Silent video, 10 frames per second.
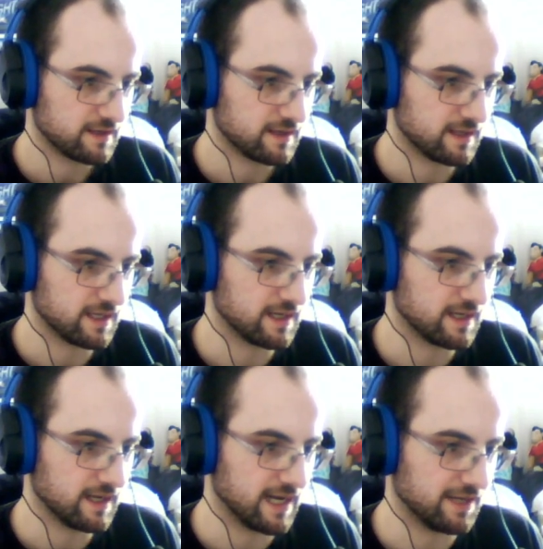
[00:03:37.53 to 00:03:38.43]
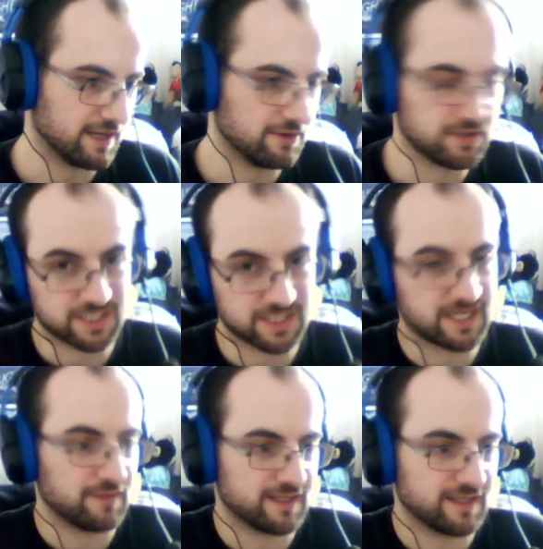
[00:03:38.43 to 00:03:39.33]
And you can just
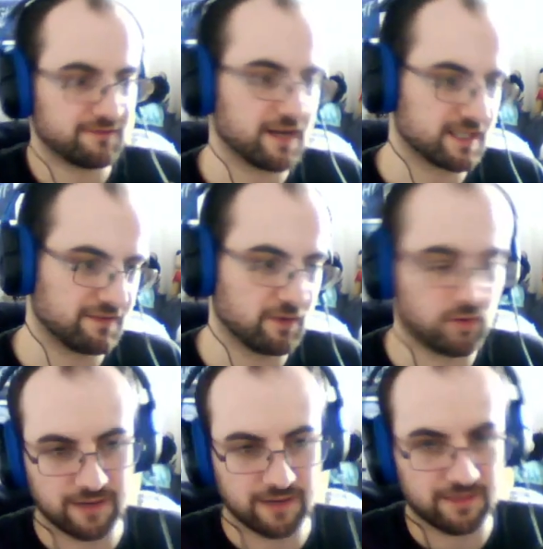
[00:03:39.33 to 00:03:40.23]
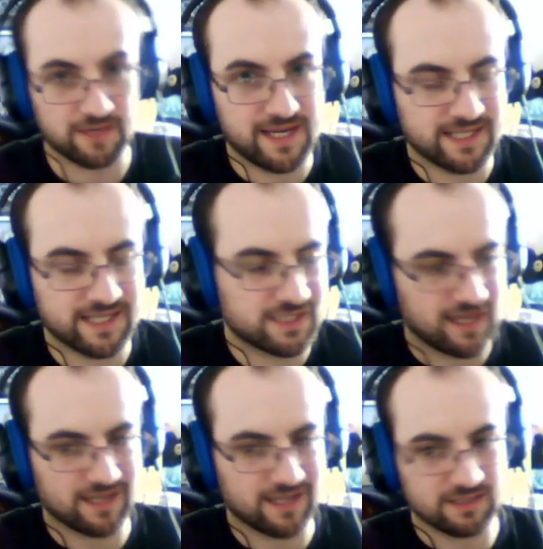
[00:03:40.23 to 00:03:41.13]
skip this phase if you want, and I'm going to make it so
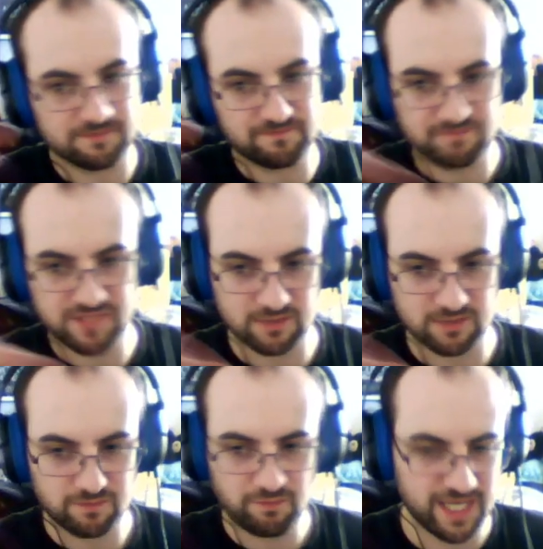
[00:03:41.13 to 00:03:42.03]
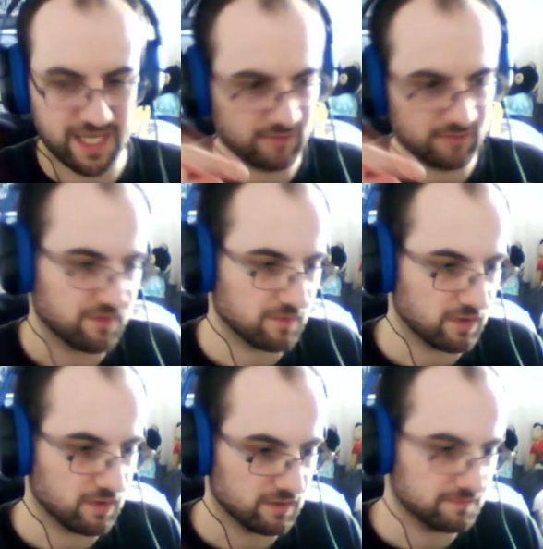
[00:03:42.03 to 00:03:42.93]
that it'll still ping in with them
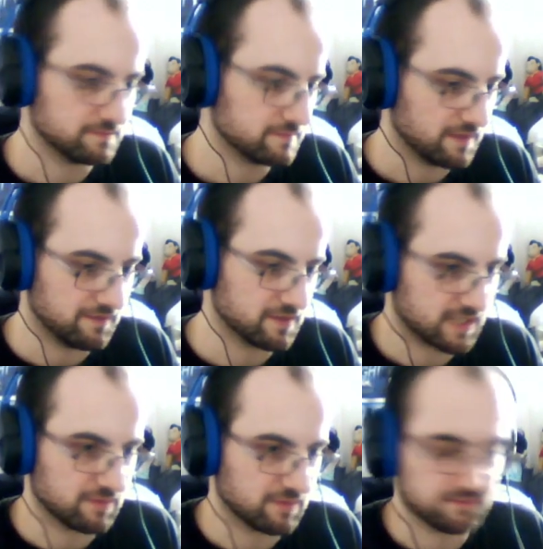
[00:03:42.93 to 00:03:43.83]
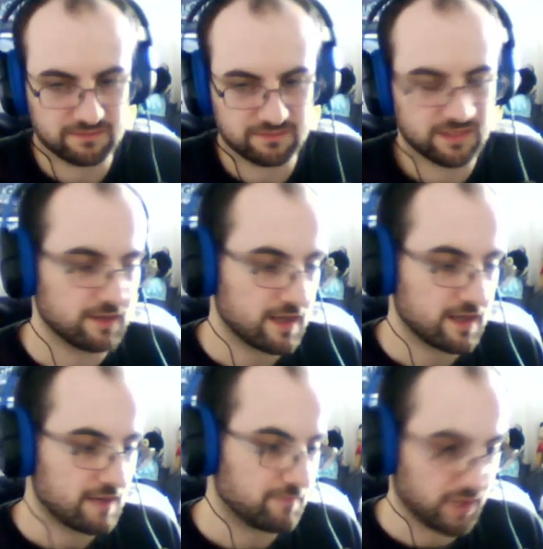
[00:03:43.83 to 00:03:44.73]
all if you skip them, you know.
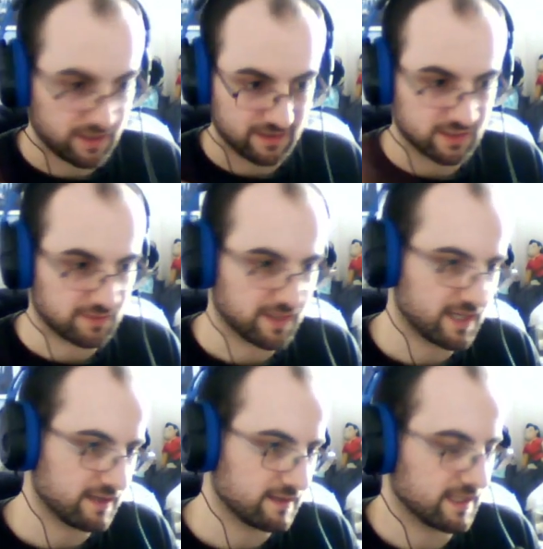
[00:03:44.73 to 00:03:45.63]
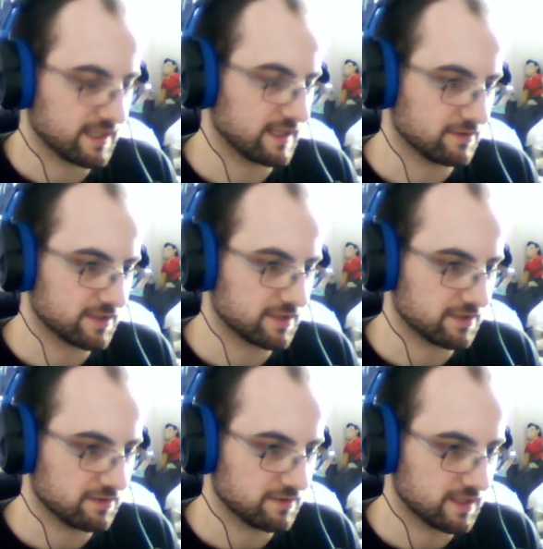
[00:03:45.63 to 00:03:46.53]
But on top of that, they then go
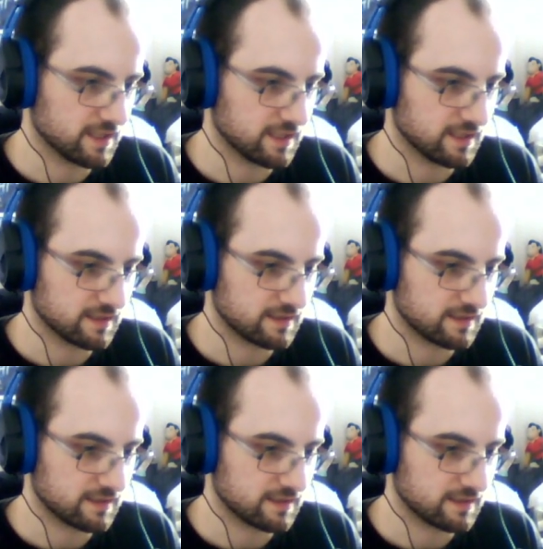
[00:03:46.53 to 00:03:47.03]
to